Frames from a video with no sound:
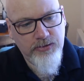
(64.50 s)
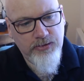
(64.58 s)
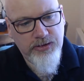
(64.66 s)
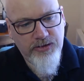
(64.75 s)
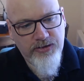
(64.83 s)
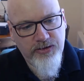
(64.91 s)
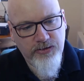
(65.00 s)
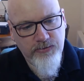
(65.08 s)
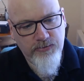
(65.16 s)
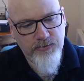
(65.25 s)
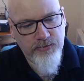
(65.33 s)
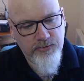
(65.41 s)
Like
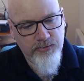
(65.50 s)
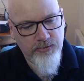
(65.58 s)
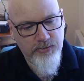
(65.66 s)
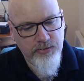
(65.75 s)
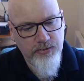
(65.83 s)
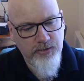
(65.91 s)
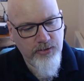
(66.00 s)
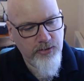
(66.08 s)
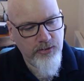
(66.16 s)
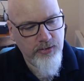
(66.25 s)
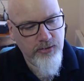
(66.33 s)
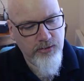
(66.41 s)
so.
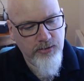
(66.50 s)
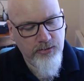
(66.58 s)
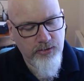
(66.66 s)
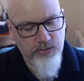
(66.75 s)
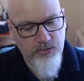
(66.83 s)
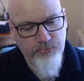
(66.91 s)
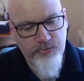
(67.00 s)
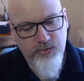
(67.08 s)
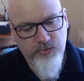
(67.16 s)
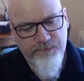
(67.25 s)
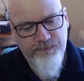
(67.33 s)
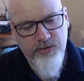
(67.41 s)
I'm just going to put
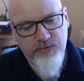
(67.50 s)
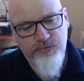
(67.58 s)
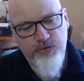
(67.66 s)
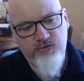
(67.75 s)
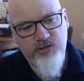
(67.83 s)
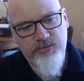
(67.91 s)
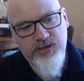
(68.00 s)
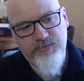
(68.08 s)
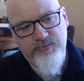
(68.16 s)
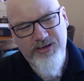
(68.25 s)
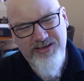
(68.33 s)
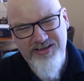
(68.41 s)
this on first. Put the drip
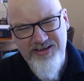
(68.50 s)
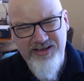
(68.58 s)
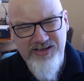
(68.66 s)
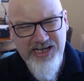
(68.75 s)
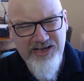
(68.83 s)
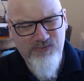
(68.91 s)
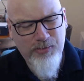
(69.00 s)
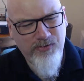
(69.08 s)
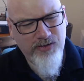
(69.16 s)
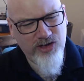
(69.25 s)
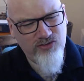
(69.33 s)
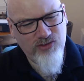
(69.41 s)
tip, it's like a
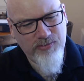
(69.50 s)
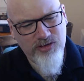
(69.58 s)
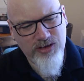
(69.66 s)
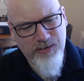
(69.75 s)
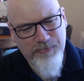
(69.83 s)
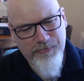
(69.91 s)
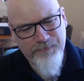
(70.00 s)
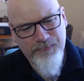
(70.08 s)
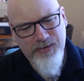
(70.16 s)
rubberized drip tip.